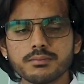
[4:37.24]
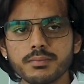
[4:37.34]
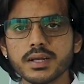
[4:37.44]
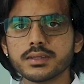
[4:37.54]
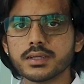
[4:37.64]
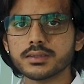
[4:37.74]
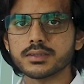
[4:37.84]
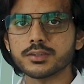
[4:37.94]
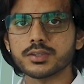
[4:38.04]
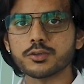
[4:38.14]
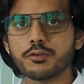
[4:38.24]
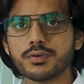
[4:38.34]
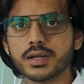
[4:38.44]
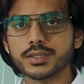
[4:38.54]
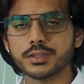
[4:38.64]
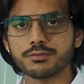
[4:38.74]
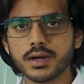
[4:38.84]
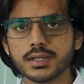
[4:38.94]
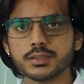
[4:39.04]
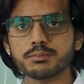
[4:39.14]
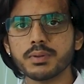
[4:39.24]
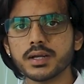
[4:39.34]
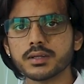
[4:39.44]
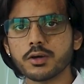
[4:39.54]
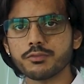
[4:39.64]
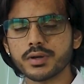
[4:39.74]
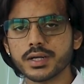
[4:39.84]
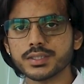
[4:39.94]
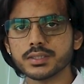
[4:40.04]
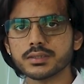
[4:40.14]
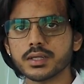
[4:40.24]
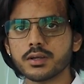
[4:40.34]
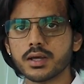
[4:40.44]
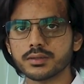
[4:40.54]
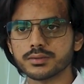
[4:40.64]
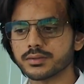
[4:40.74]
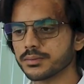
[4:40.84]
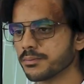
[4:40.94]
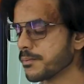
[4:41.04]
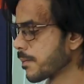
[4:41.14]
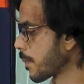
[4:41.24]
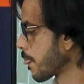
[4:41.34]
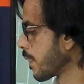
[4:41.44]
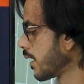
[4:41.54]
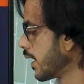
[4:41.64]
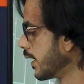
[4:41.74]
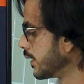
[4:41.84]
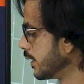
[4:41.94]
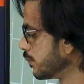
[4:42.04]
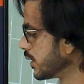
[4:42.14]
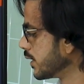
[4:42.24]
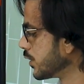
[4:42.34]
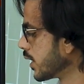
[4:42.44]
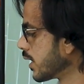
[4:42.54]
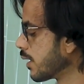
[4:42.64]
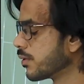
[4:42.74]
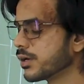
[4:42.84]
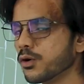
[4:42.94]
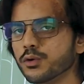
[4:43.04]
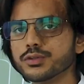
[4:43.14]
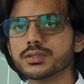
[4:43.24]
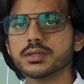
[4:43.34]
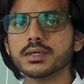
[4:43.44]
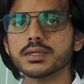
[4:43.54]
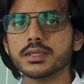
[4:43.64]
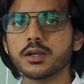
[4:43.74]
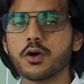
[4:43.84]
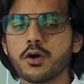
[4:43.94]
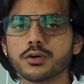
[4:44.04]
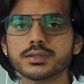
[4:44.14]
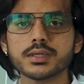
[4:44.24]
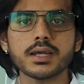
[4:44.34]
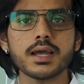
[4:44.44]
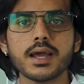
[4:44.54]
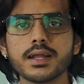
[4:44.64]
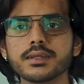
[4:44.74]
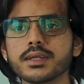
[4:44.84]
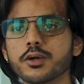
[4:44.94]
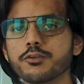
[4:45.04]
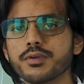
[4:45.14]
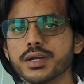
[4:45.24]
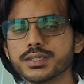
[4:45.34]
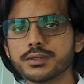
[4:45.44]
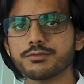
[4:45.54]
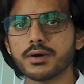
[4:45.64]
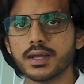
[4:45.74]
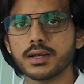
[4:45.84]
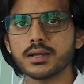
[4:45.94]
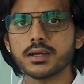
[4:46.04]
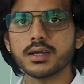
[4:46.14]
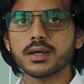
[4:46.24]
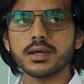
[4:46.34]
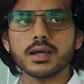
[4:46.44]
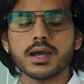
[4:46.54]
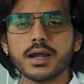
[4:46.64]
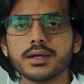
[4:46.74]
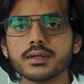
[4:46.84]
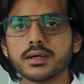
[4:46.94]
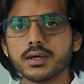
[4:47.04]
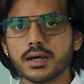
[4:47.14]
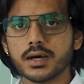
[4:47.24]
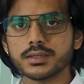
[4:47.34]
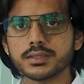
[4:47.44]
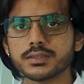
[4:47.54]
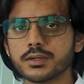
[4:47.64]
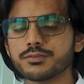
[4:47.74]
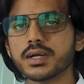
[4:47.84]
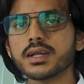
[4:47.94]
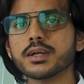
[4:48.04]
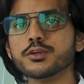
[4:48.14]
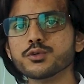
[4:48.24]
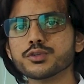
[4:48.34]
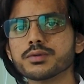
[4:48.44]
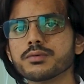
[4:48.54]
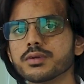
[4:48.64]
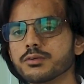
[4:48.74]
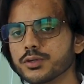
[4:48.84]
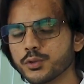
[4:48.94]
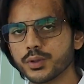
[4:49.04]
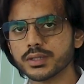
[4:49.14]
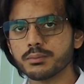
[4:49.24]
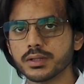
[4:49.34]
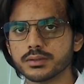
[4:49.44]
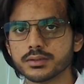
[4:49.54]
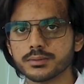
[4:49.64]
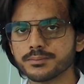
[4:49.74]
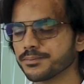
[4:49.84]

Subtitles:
many things such as configuration files, build configurations, and others. And TeamCity shared library holds the logs and the configuration file and other stuff that are used during the builds.